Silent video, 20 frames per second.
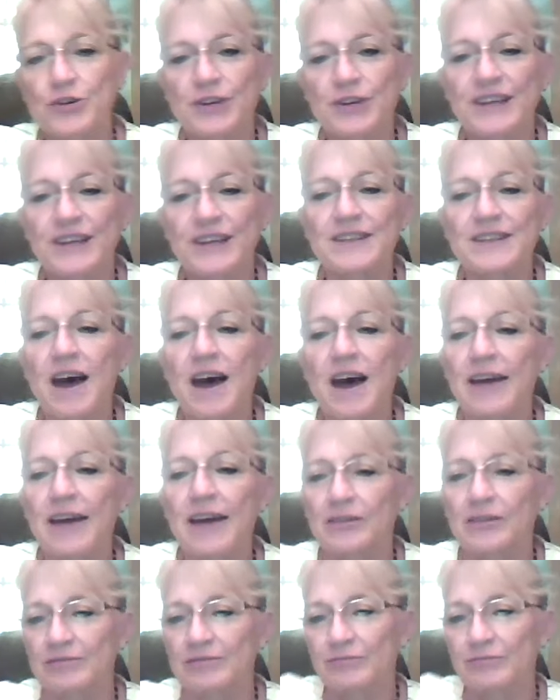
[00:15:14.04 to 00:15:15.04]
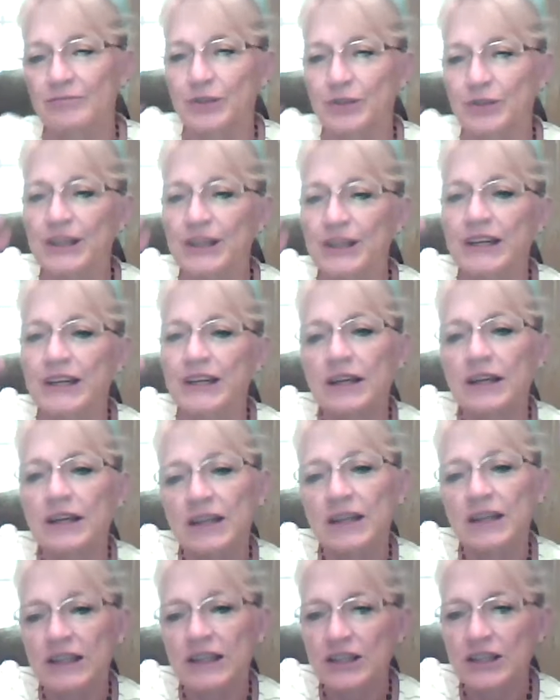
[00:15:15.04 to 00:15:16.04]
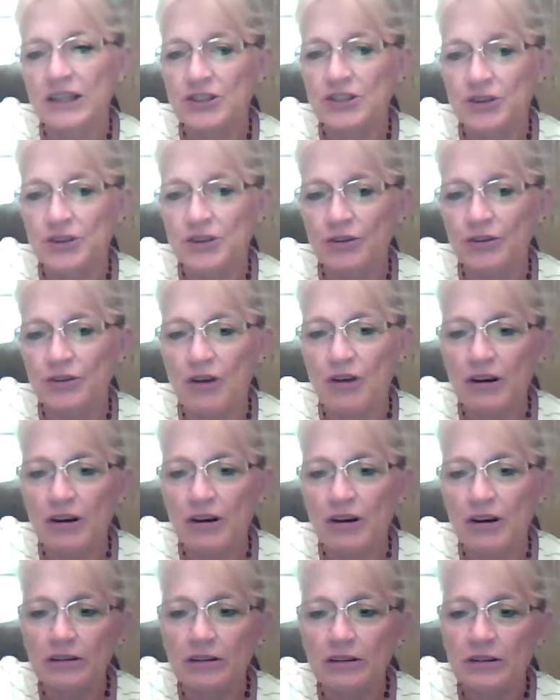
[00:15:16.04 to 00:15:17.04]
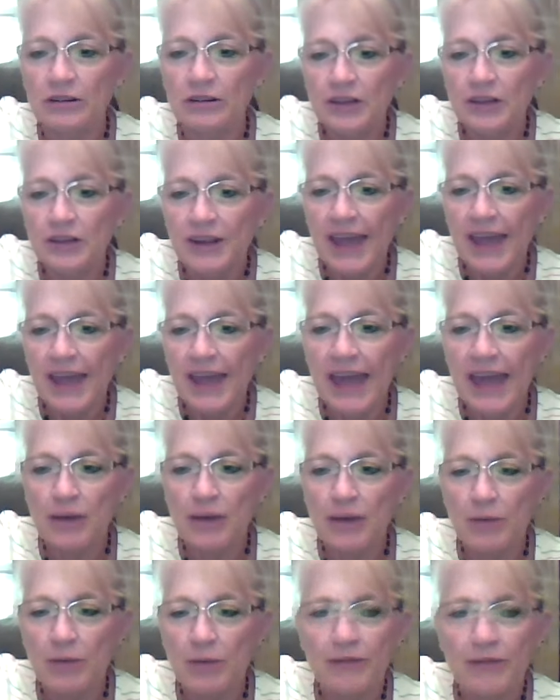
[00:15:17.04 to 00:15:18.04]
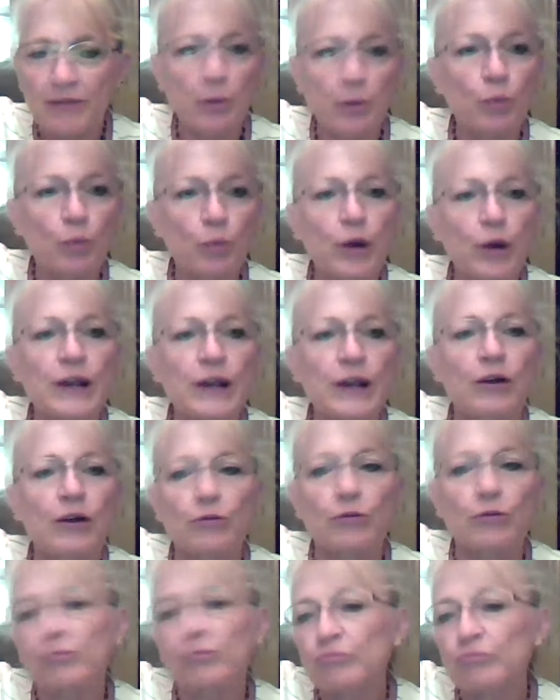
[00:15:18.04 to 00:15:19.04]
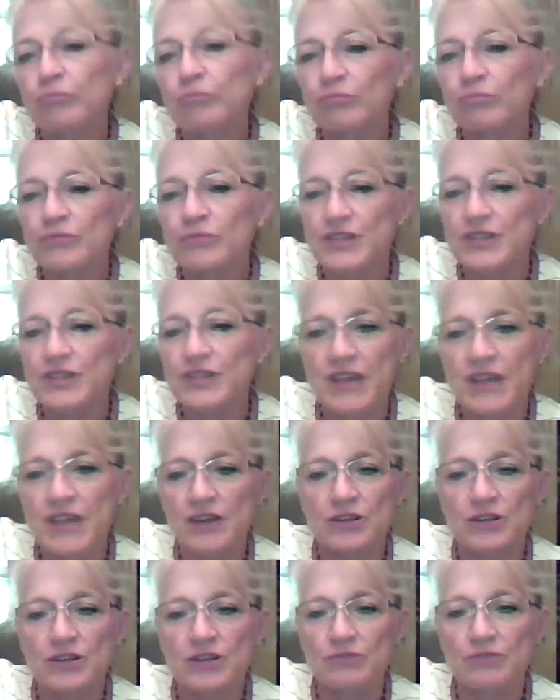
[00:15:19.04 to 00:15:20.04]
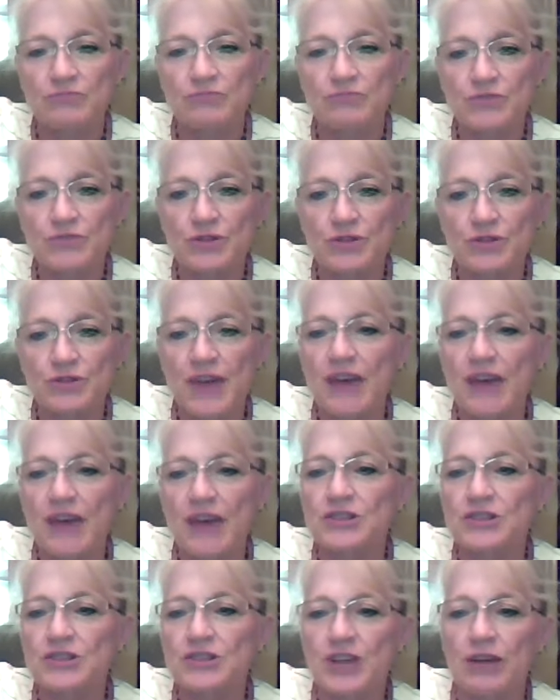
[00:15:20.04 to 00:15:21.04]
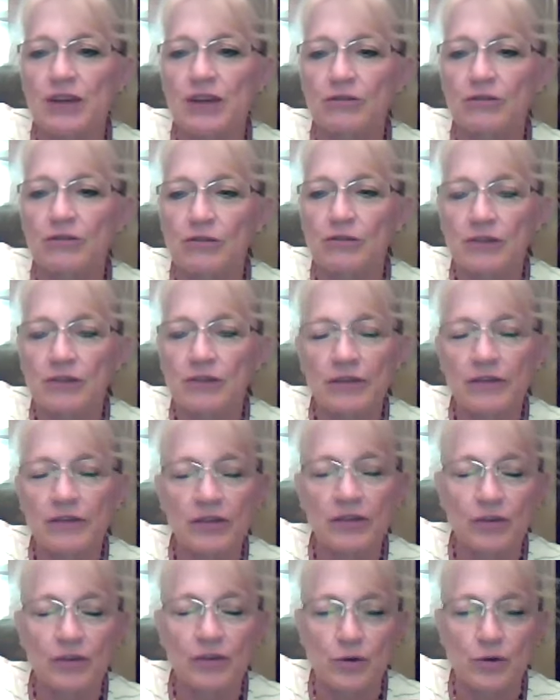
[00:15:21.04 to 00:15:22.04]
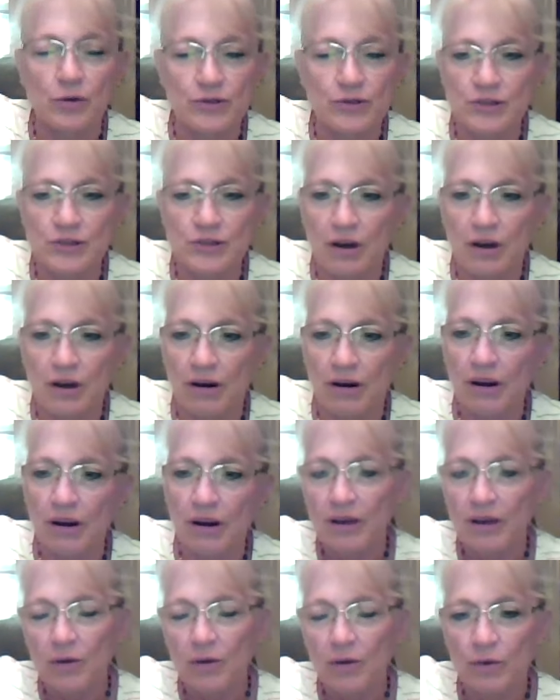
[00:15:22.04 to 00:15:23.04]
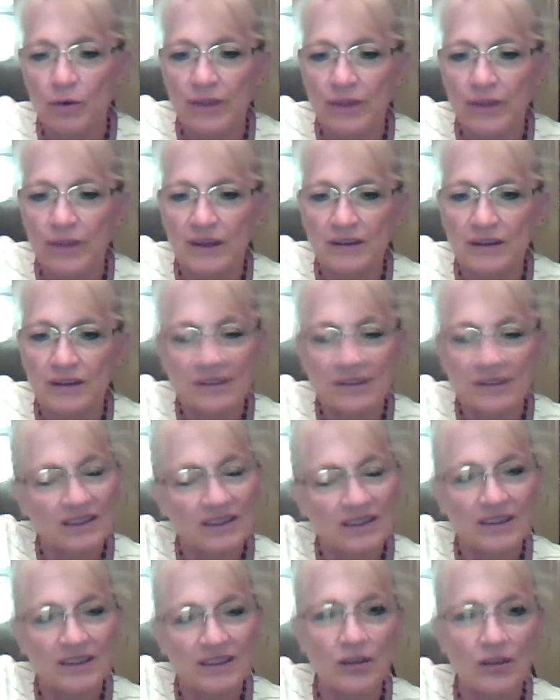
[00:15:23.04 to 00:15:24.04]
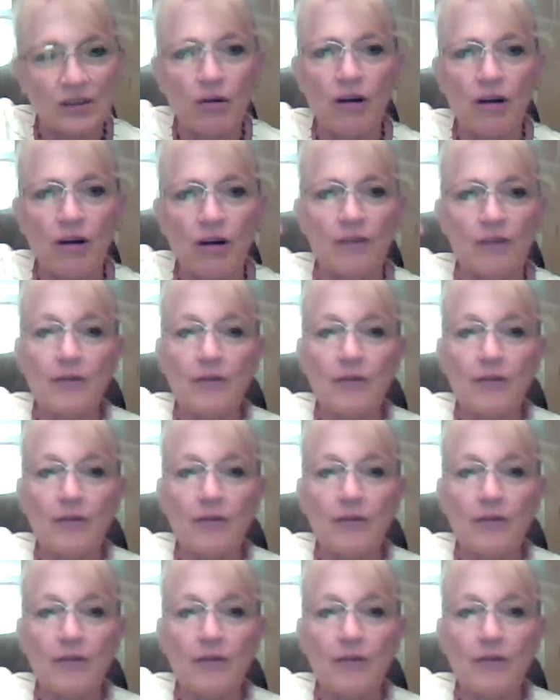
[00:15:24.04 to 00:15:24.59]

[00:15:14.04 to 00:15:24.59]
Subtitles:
a dial. We're going to turn our little AM FM radio station to that channel of the soul star within, you know, our